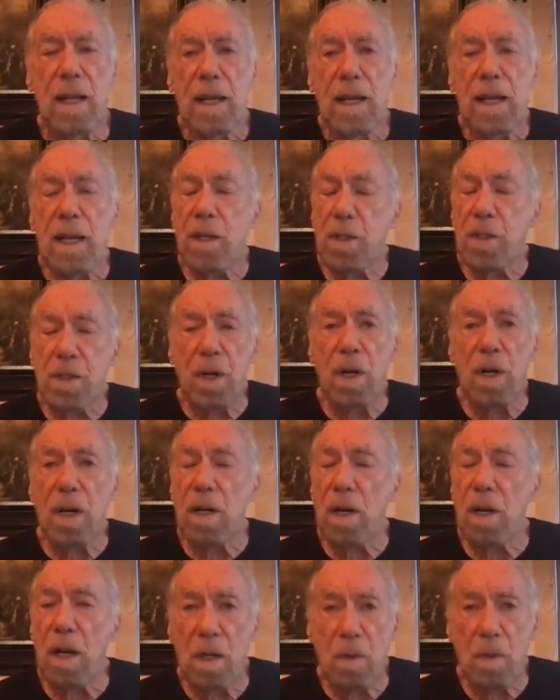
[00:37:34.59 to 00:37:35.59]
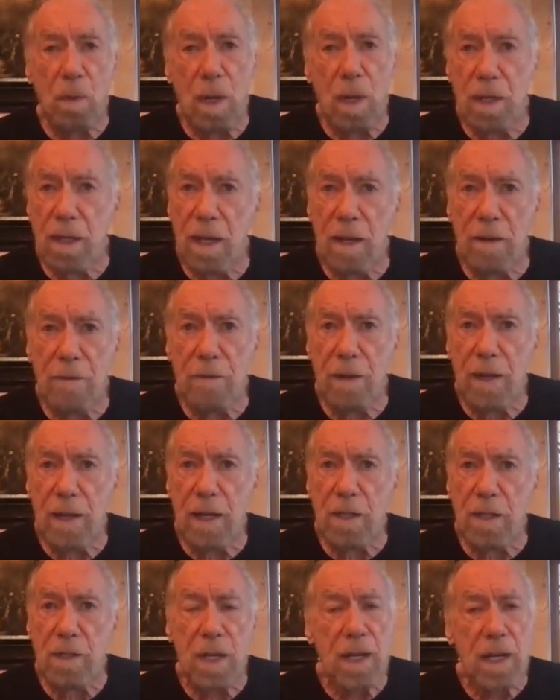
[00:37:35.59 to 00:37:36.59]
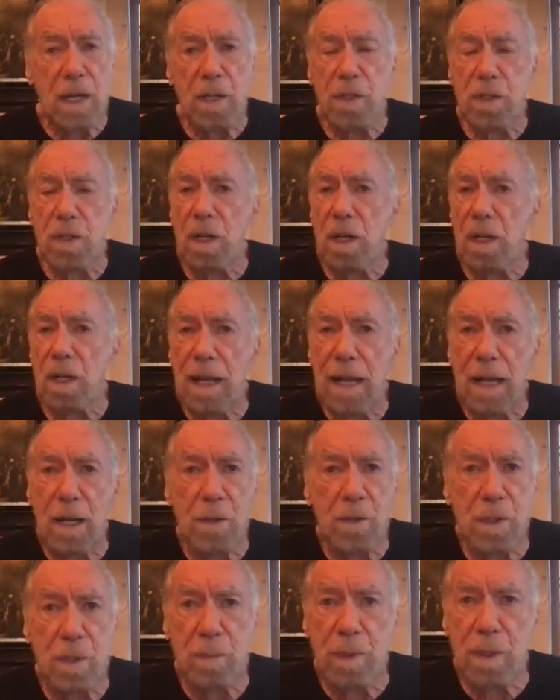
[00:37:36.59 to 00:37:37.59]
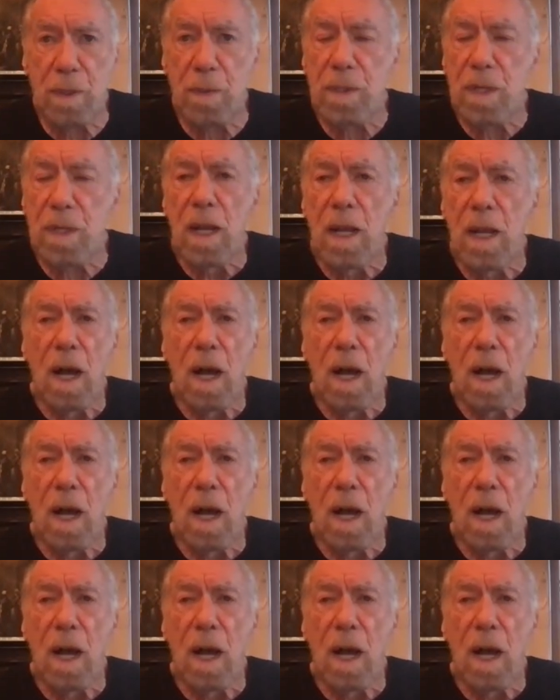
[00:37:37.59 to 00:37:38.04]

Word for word: he started Hard Rock Cafes, he started the House of Blues,